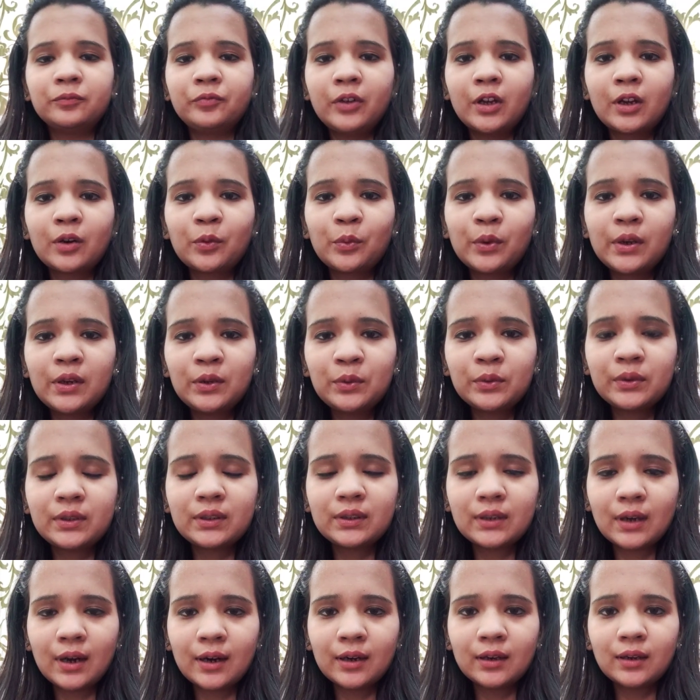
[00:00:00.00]
We are going to
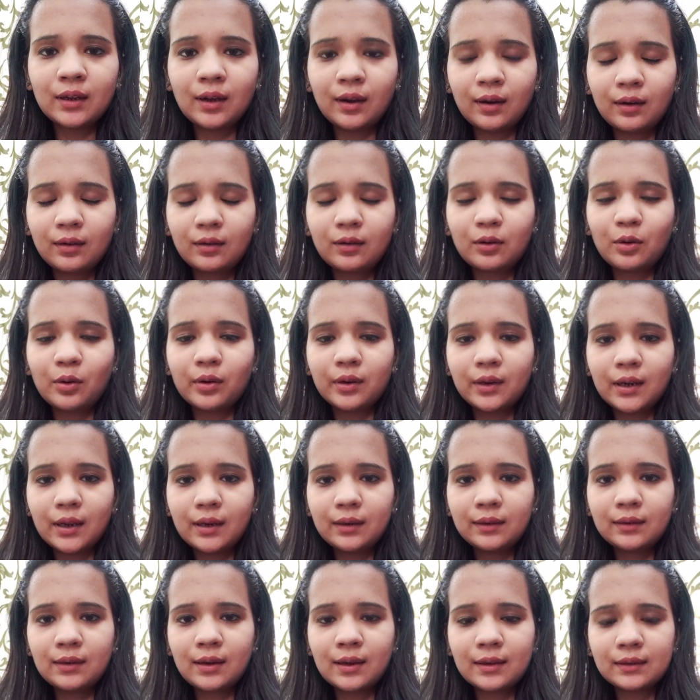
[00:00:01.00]
start our
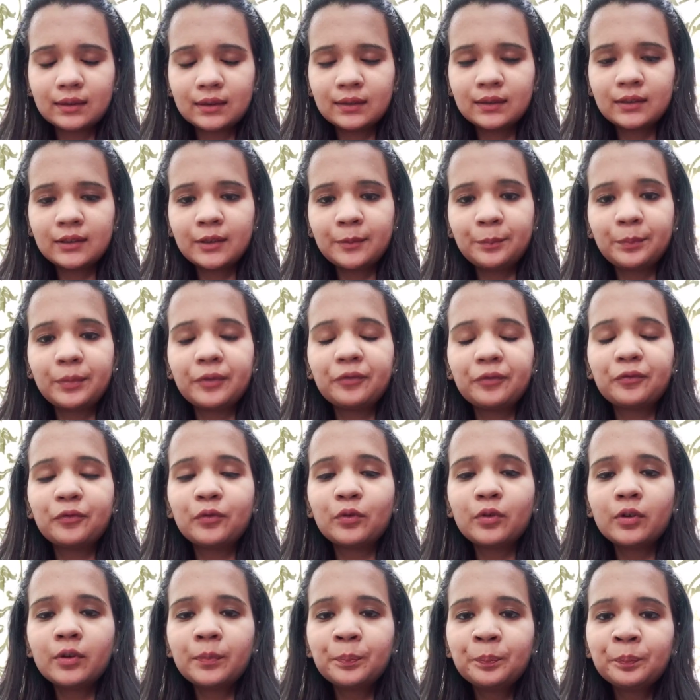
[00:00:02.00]
online classes, and
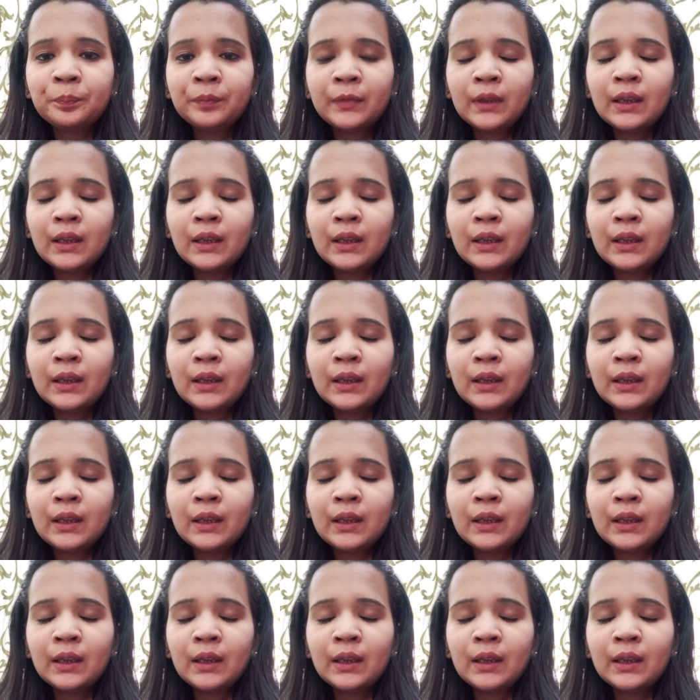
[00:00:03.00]
before